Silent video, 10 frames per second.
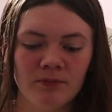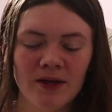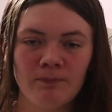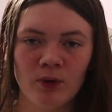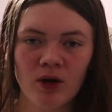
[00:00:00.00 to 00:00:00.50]

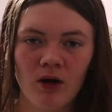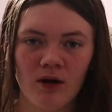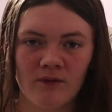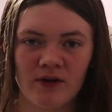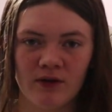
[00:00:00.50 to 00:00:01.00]
big book
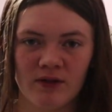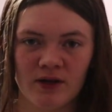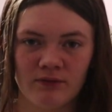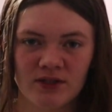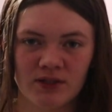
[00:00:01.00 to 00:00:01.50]
haul video
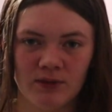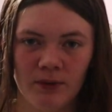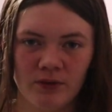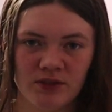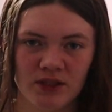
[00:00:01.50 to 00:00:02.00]
that I recently
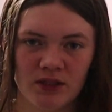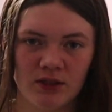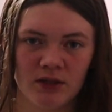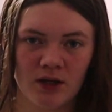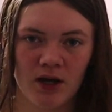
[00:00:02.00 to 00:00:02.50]

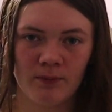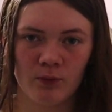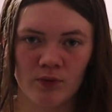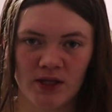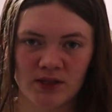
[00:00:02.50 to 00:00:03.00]
posted a
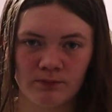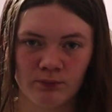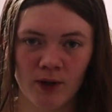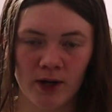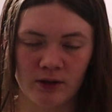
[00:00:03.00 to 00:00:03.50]
couple weeks
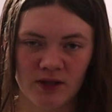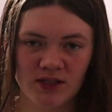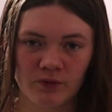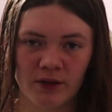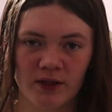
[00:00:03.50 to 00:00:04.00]
prior to
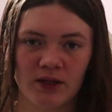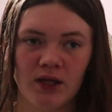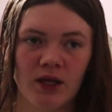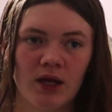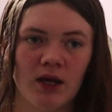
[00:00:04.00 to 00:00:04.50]
this one
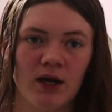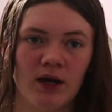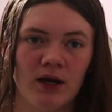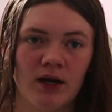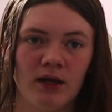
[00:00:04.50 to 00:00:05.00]

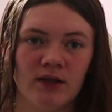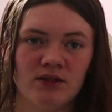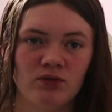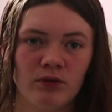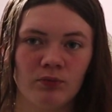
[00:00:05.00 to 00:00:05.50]

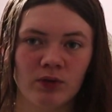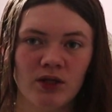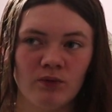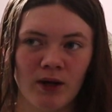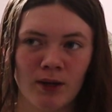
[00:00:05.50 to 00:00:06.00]
is doing
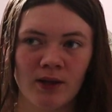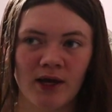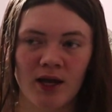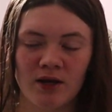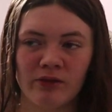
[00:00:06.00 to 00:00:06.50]
pretty well.
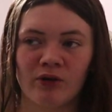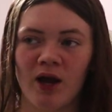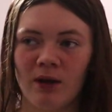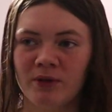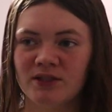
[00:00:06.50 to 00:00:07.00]
I got another
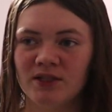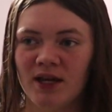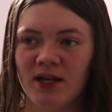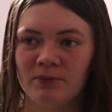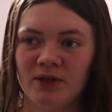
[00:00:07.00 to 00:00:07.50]
comment
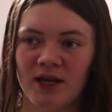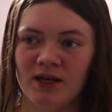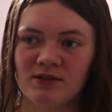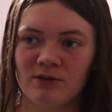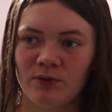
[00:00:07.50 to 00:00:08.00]
today and I'm going to
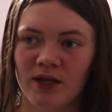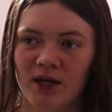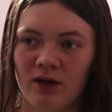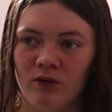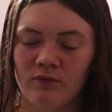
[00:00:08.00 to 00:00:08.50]
answer when I
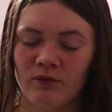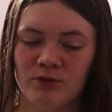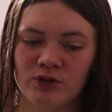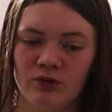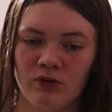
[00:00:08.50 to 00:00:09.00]
get home
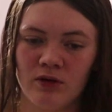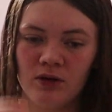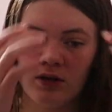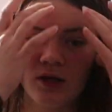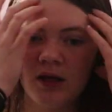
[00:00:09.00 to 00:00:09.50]
from
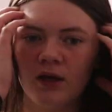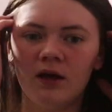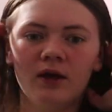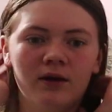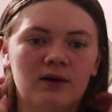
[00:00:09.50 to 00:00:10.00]
school.
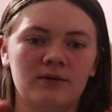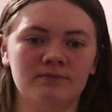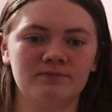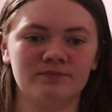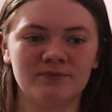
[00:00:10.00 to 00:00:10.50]

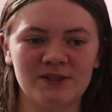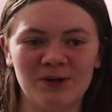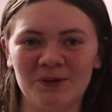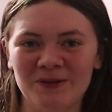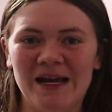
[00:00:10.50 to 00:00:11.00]

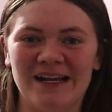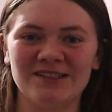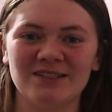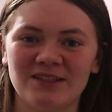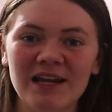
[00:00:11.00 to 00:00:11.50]

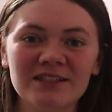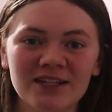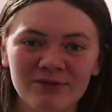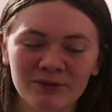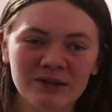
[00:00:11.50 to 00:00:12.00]
Just
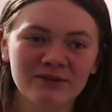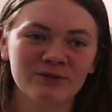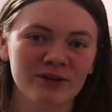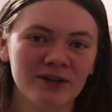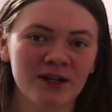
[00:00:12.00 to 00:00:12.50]
thanks everyone
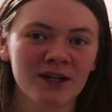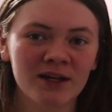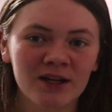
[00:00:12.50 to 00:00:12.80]
for